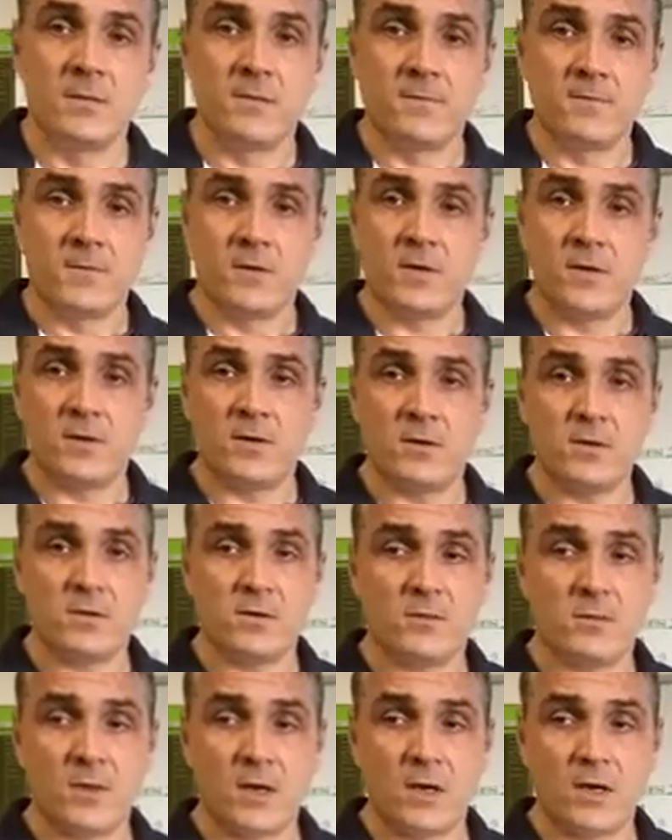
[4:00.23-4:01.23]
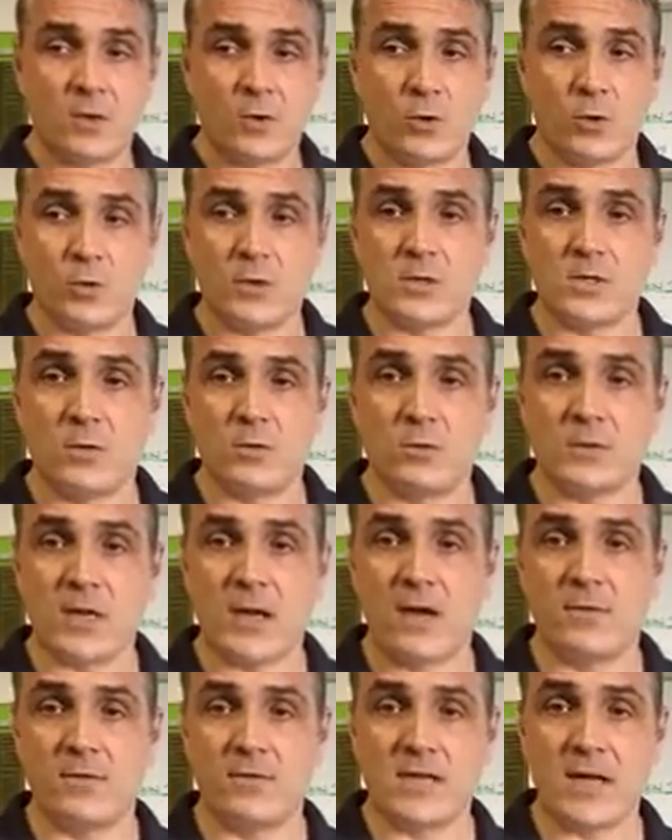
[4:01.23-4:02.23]
for that cortisol to
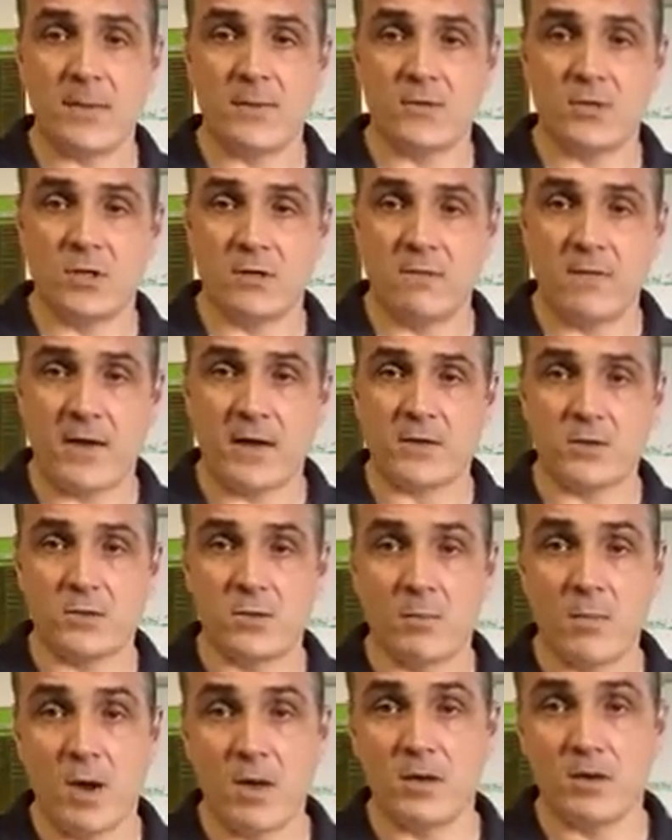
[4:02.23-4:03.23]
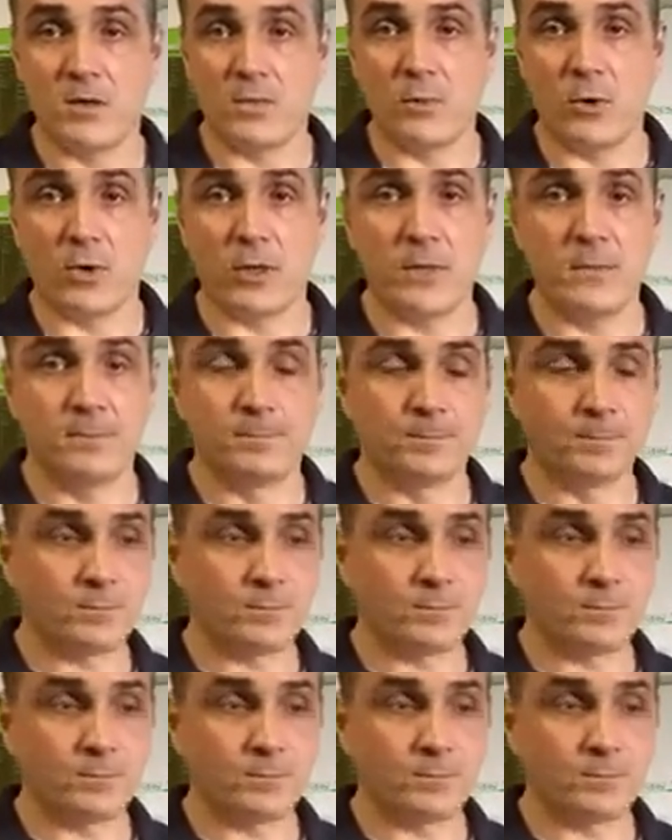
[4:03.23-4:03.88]
have a damaging effect on your mind and your body.